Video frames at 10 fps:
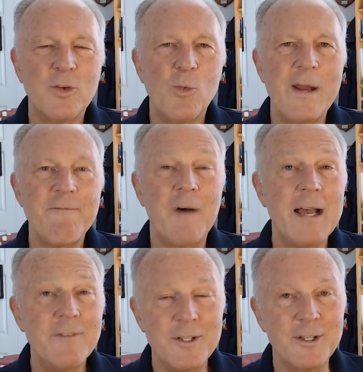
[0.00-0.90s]

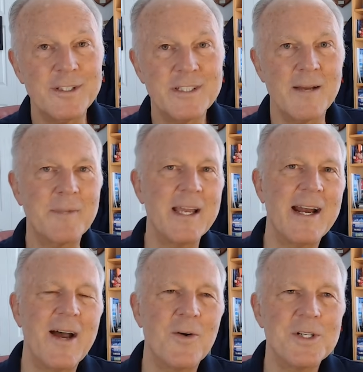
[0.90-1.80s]
twenty-five hundred Tomcat
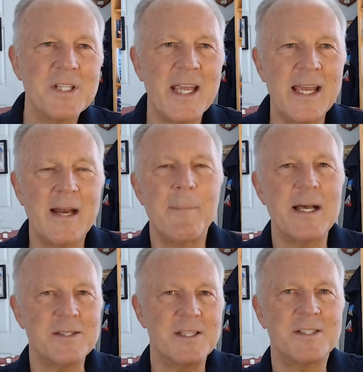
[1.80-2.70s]
hours and
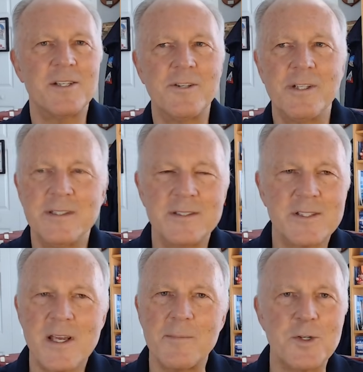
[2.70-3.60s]
about six hundred and something